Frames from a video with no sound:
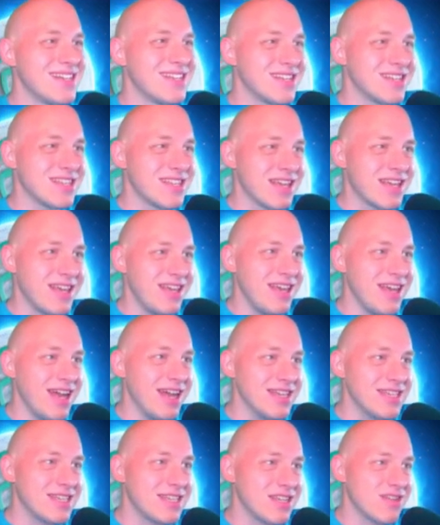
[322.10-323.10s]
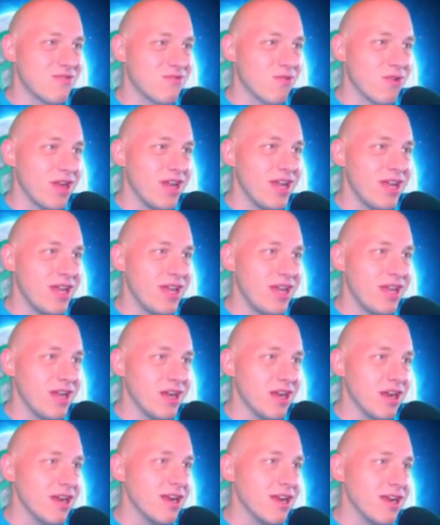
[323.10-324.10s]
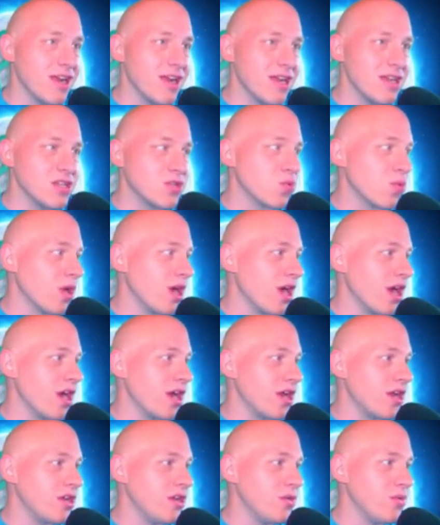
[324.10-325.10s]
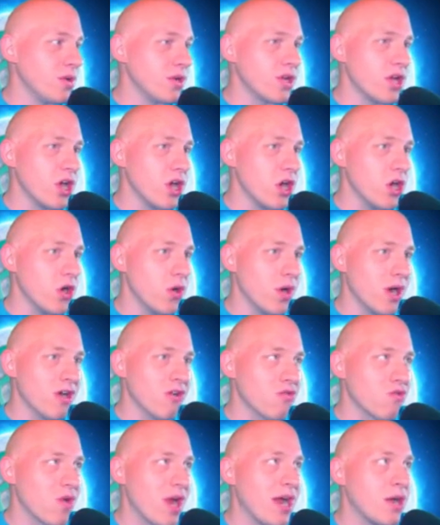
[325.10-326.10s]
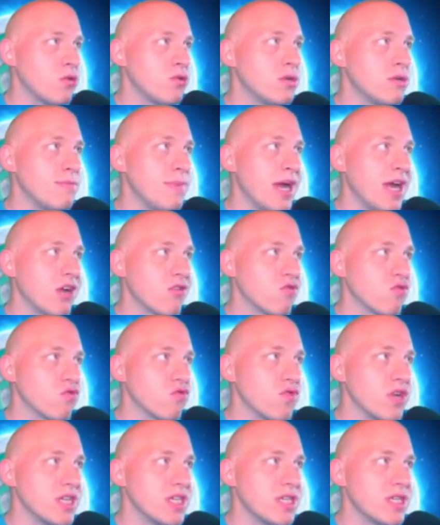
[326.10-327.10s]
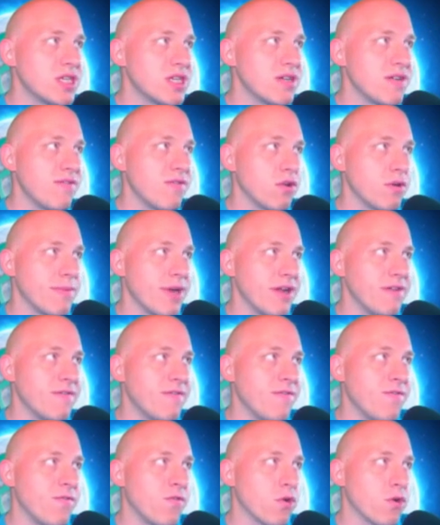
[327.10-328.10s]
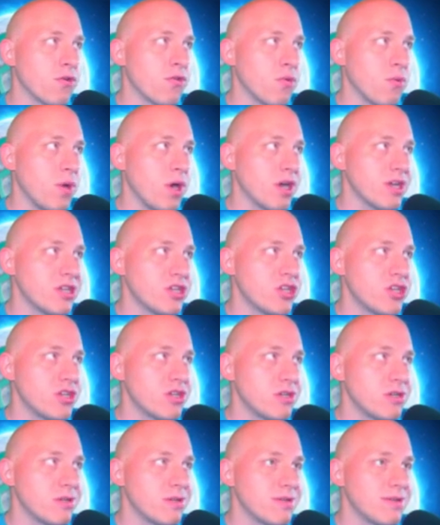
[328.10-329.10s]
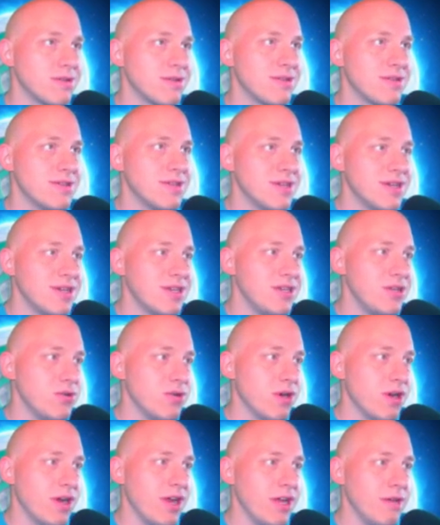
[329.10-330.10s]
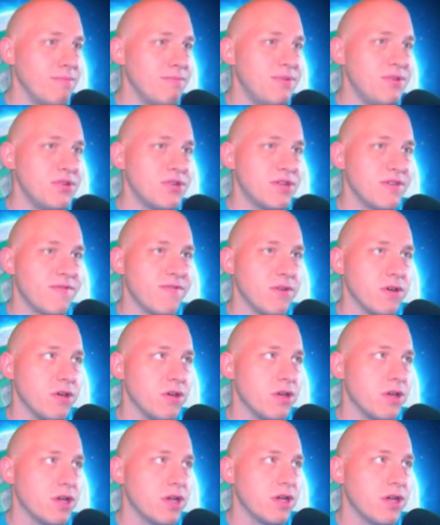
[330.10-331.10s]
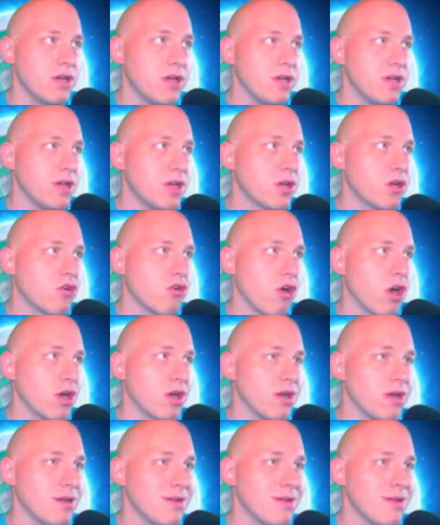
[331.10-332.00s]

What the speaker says: Just like, yes, right here is where you will go around my wrist for my 4th watch. You are a beautiful croc.